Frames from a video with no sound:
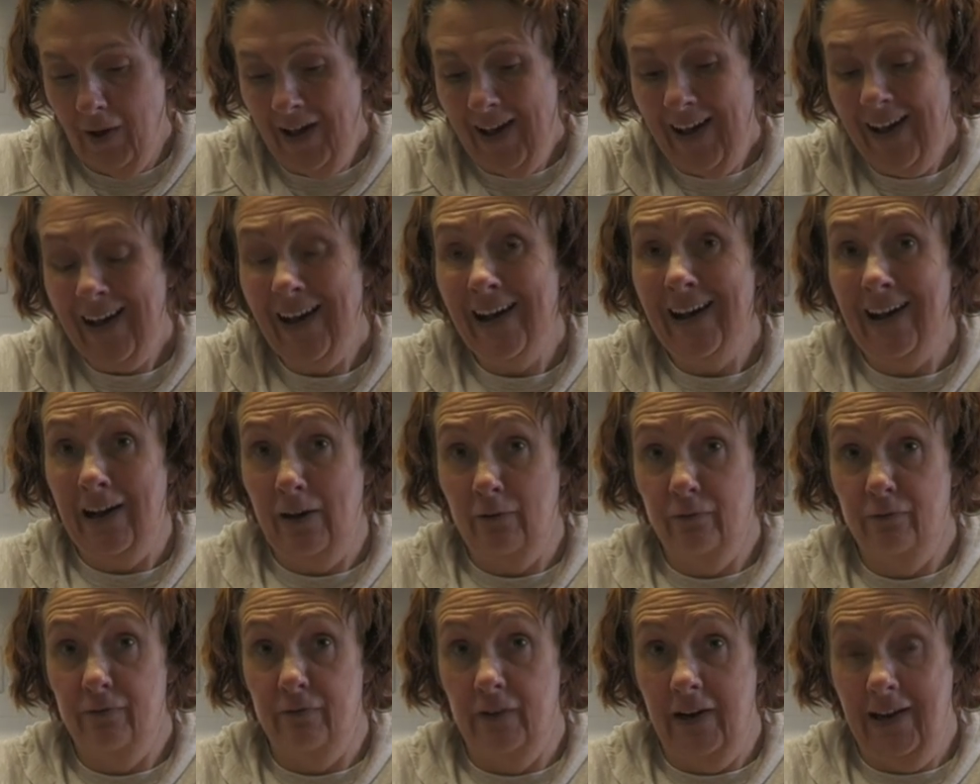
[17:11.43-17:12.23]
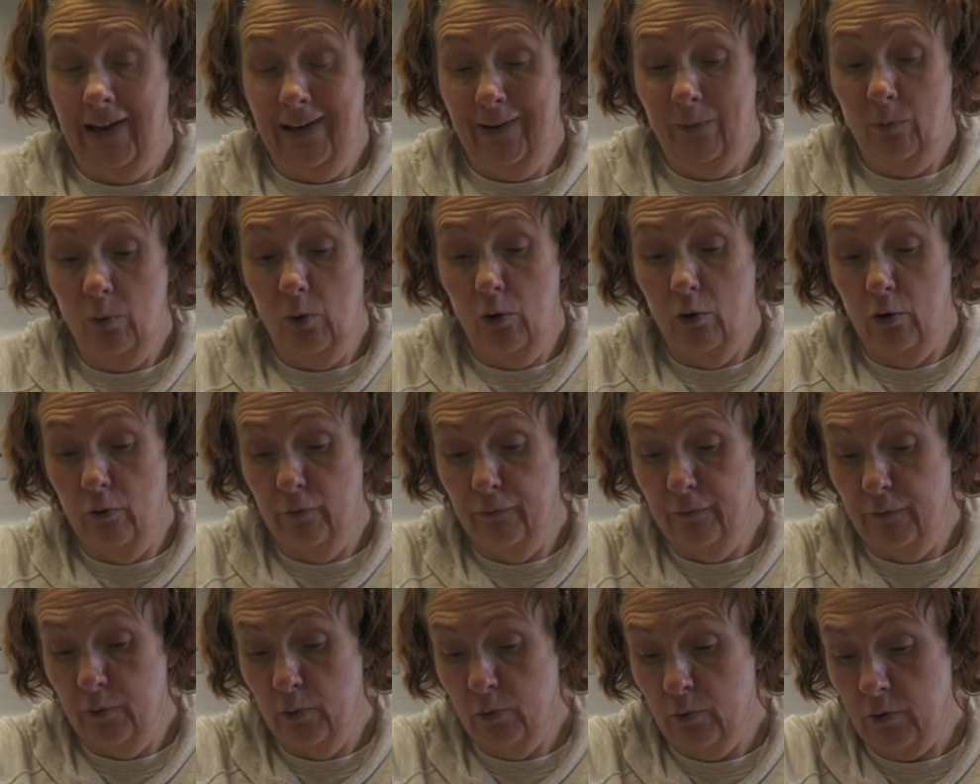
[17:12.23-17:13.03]
half now
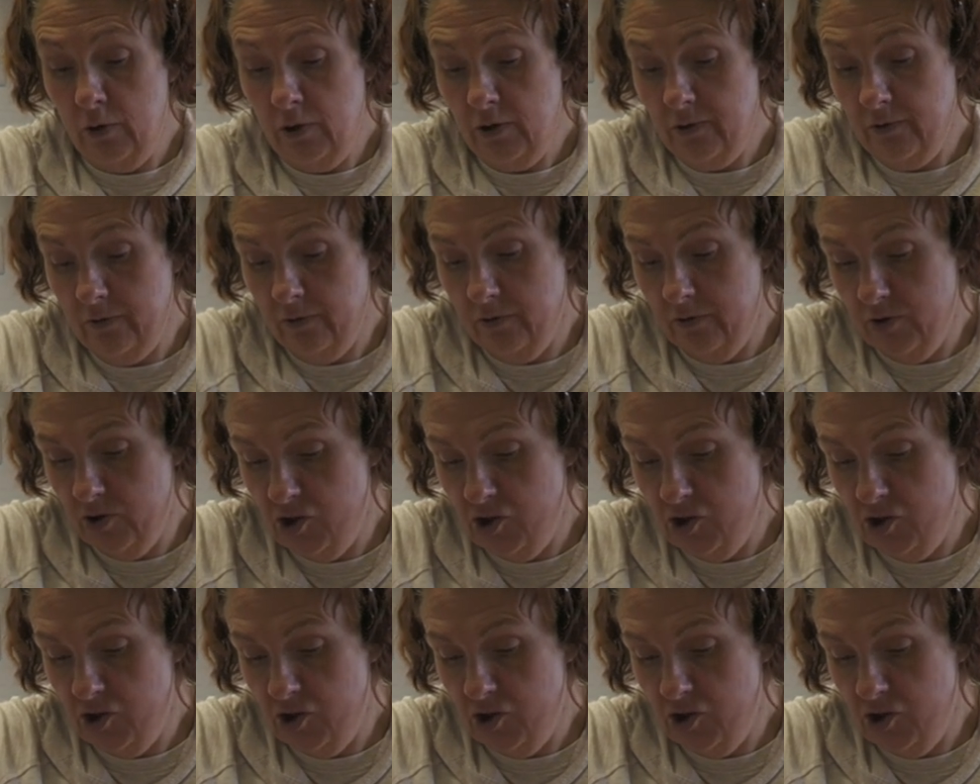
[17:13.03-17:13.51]
of your